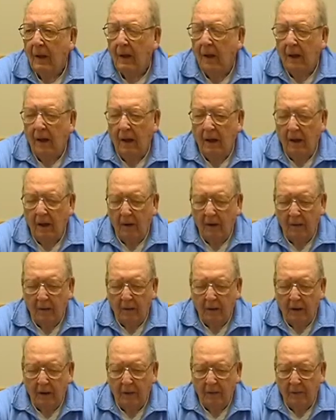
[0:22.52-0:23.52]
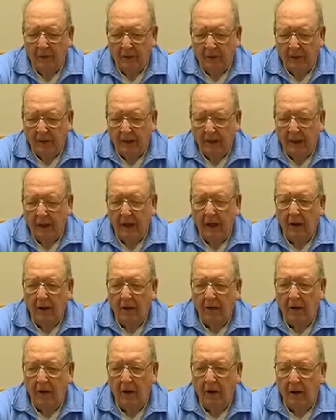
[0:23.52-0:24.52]
Uh, William T.
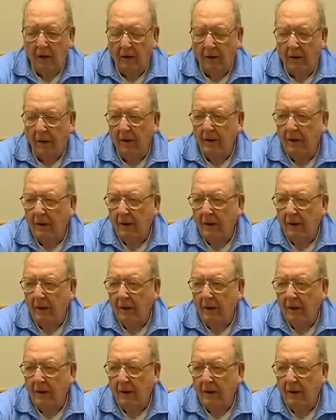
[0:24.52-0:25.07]
Tarleton.